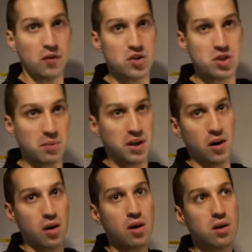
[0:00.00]
for some
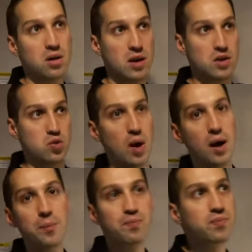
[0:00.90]
gear as
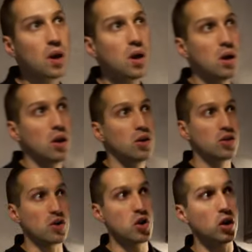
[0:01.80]
well.
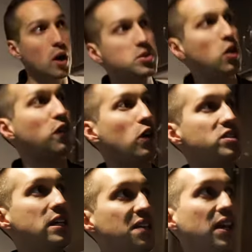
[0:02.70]
There's hookups here for a
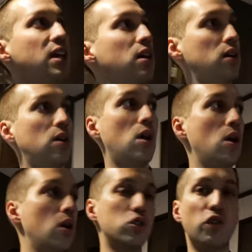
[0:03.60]
TV.
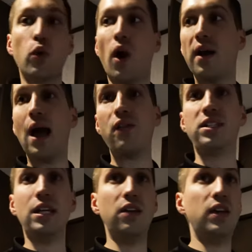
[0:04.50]
So if you wanted to have a
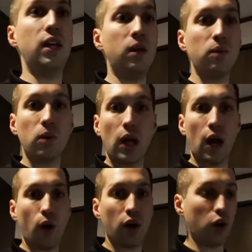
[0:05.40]
TV
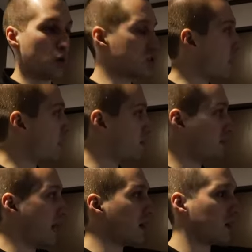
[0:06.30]
kind of while you're outside on the
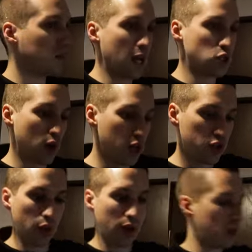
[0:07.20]
deck, that's where you
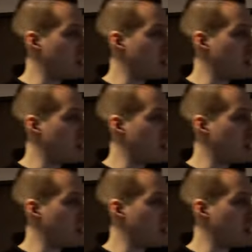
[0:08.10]
do it.